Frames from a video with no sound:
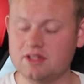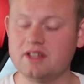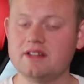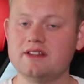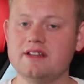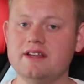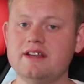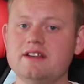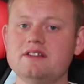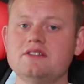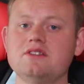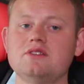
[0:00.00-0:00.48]
at
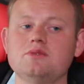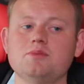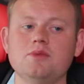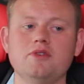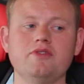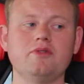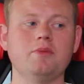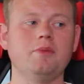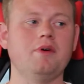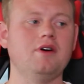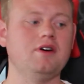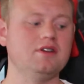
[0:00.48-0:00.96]
the Asus
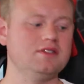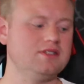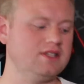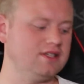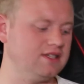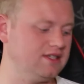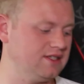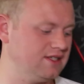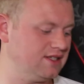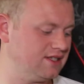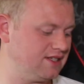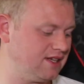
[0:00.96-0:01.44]
motherboards
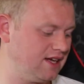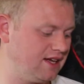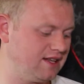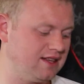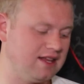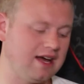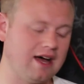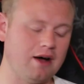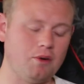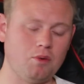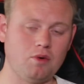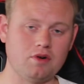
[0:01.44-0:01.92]
and I decided
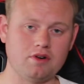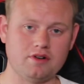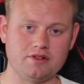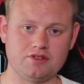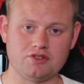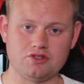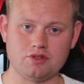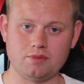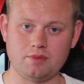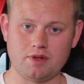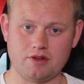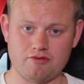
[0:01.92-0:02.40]
that I wanted
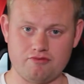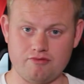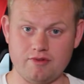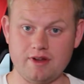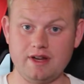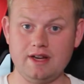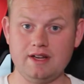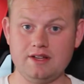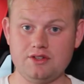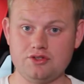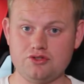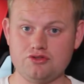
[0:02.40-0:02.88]
something
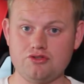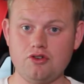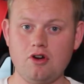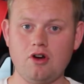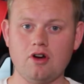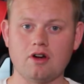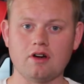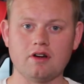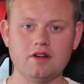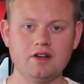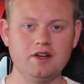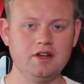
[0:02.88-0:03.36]
really
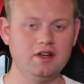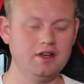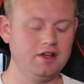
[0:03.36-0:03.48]
strong